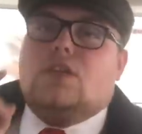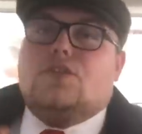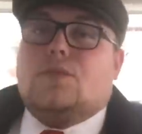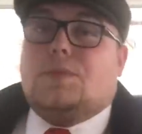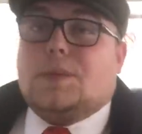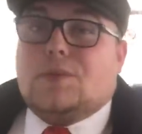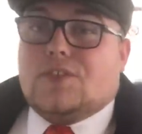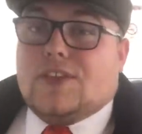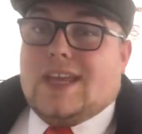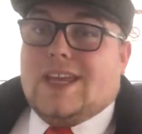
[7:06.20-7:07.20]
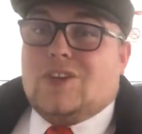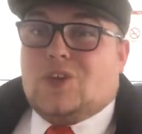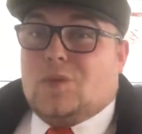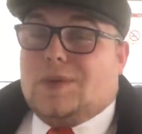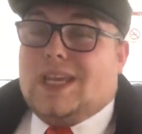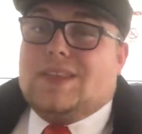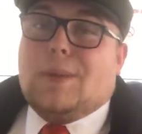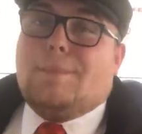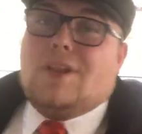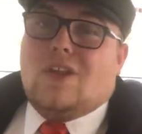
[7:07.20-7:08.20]
Some people say it should be the
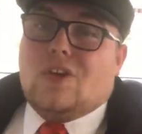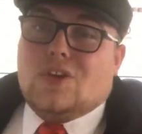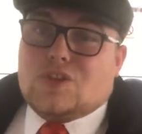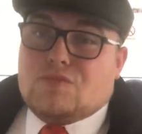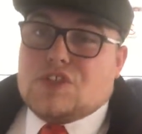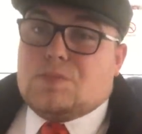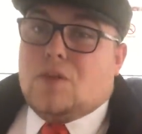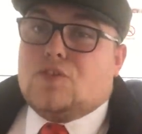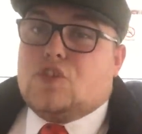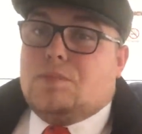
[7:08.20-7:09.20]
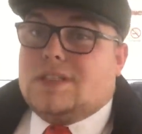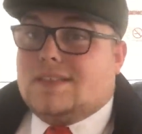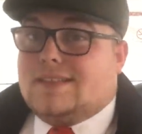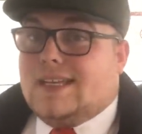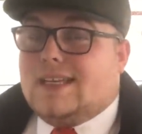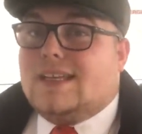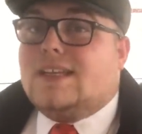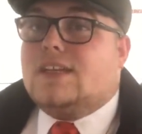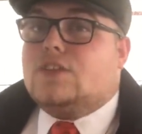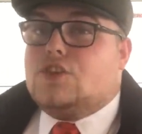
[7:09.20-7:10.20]
employer's responsibility
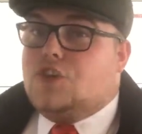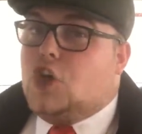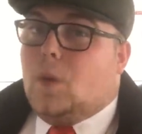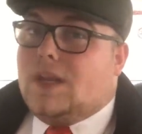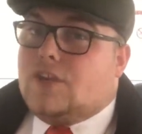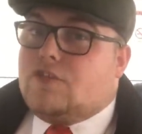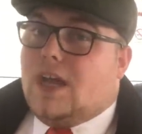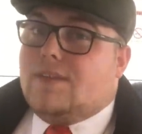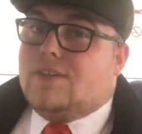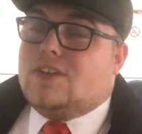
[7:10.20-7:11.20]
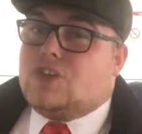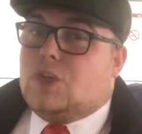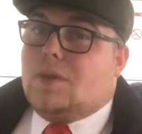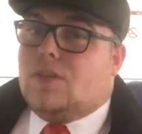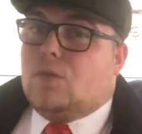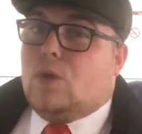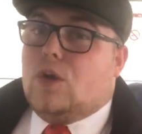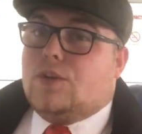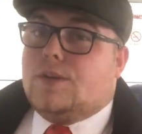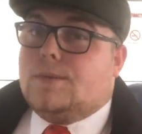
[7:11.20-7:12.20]
to know when a driver shouldn't be on the
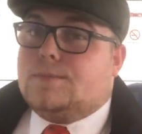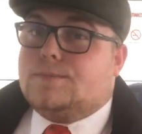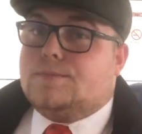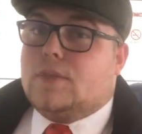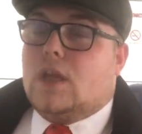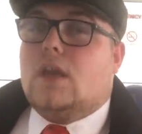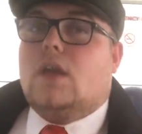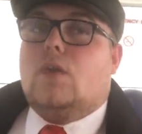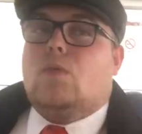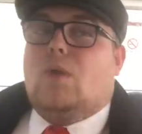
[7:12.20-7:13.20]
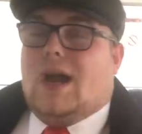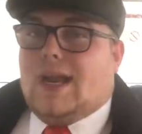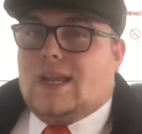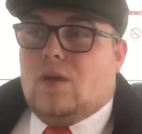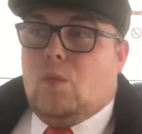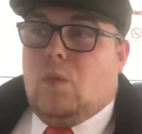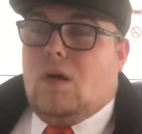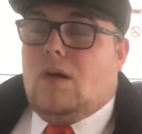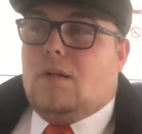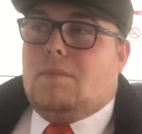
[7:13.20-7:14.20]
road. Right,
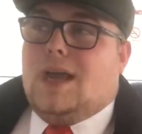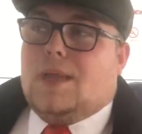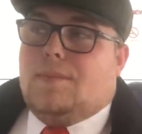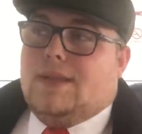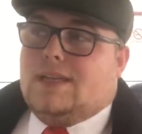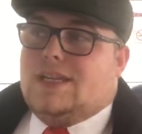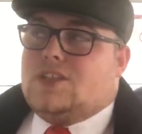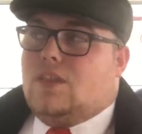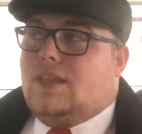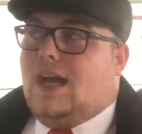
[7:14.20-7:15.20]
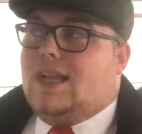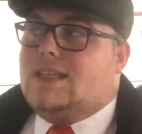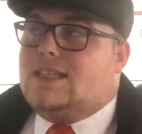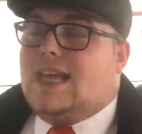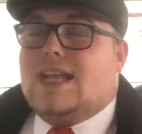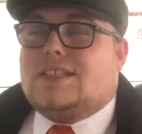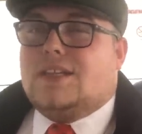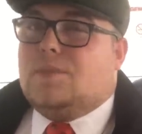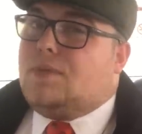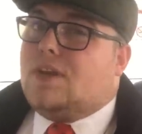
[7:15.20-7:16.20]
what my opinion is on that is, yes,
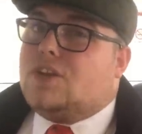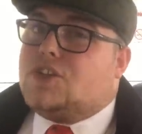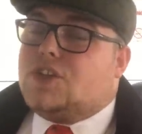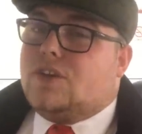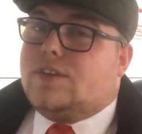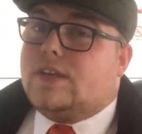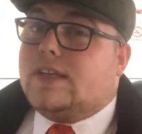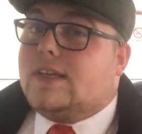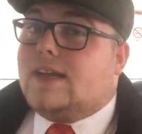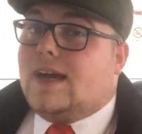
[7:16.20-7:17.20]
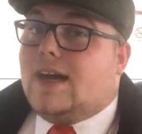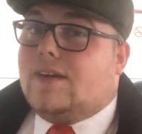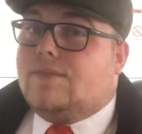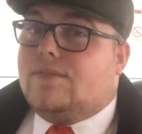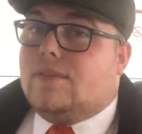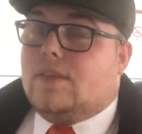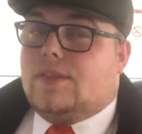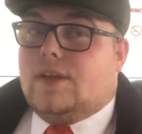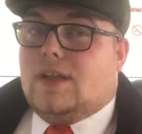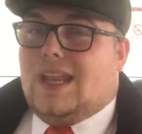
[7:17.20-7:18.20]
an employer should have
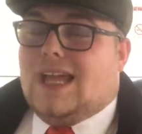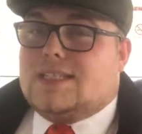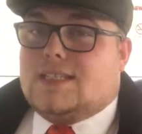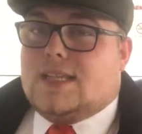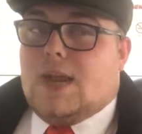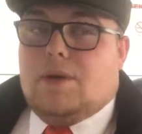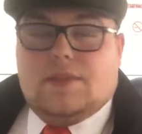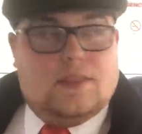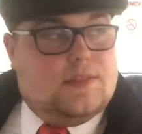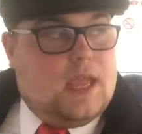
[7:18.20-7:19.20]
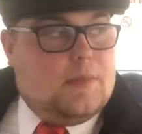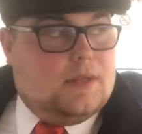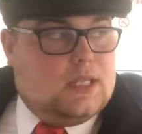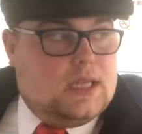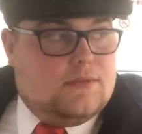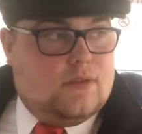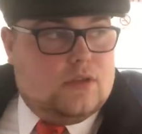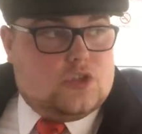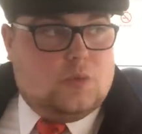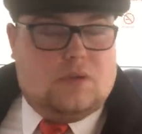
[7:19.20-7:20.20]
the last say whether they believe
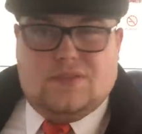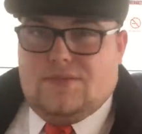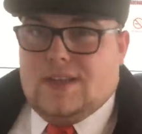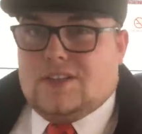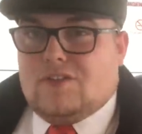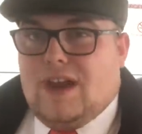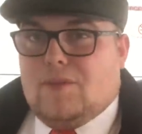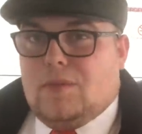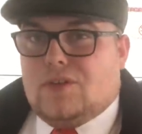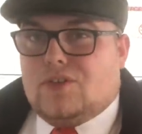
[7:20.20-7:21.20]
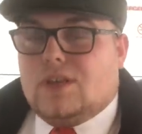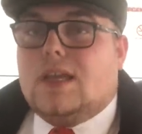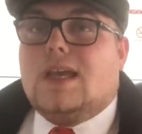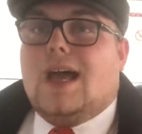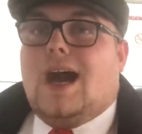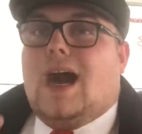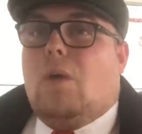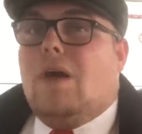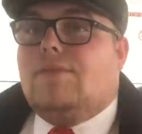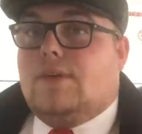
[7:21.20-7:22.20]
someone's fit to drive a bus.
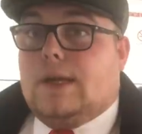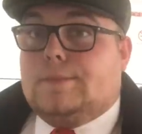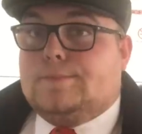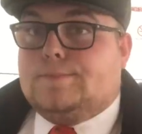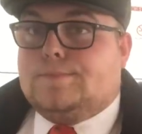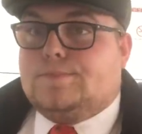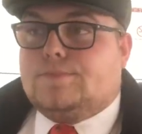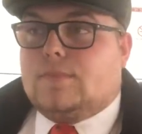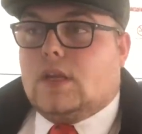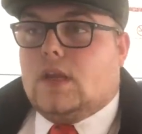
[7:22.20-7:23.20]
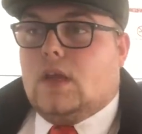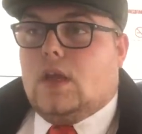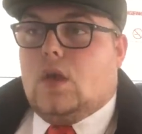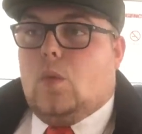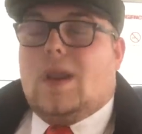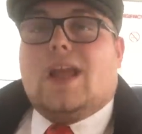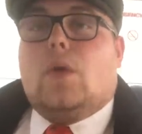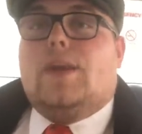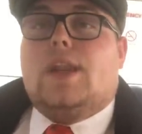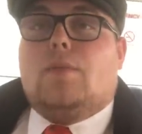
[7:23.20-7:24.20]
However, when I
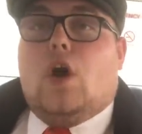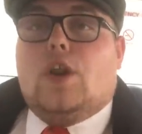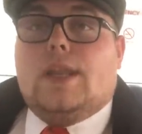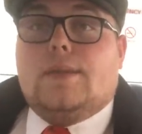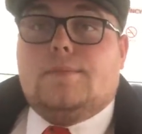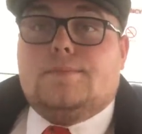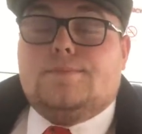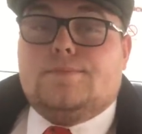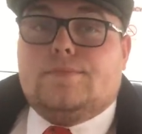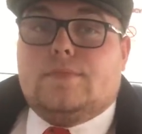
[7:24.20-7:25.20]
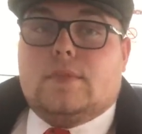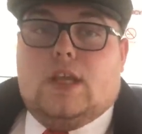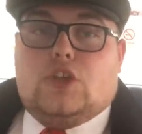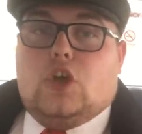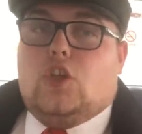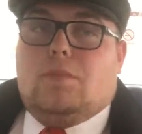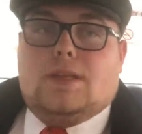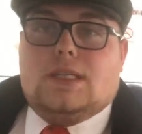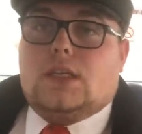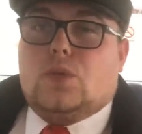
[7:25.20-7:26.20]
go in the morning, show them
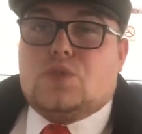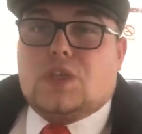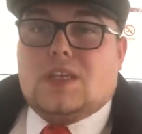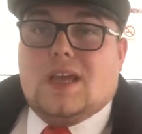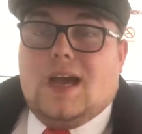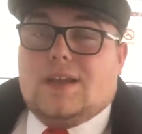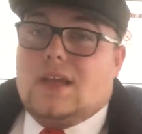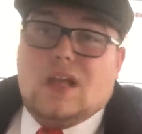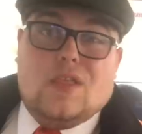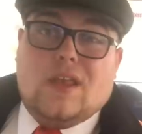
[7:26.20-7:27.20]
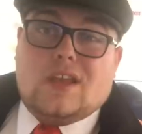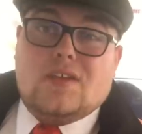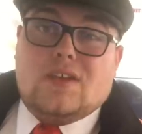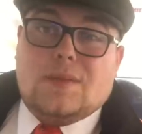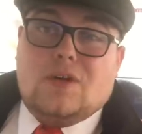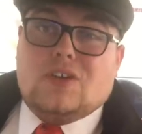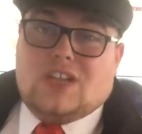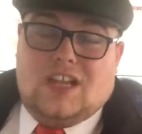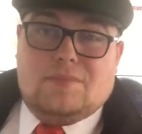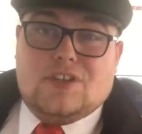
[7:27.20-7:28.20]
my DQC card, thank you very much,
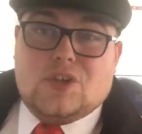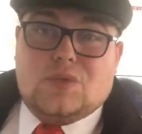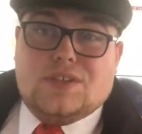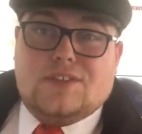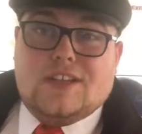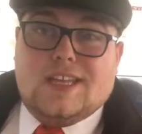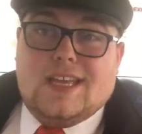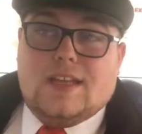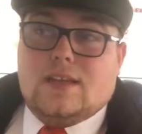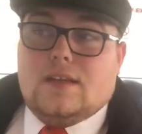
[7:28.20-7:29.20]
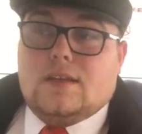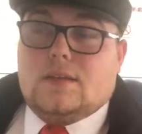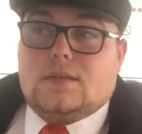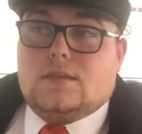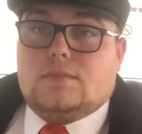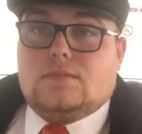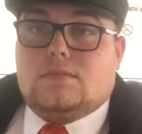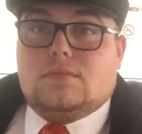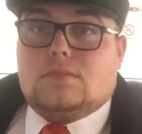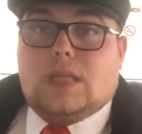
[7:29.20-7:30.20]
I'll have my duty for the day.
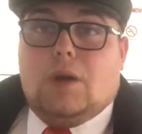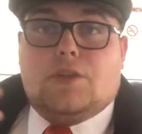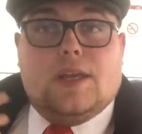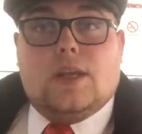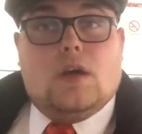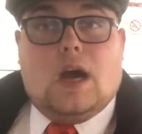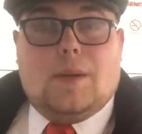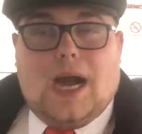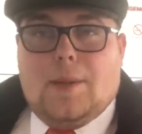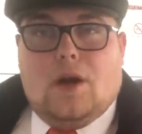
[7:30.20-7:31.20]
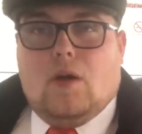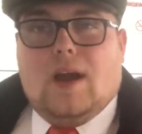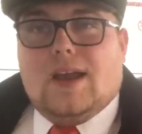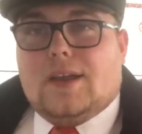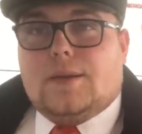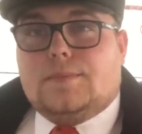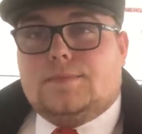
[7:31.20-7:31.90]
How do they know I'm alright?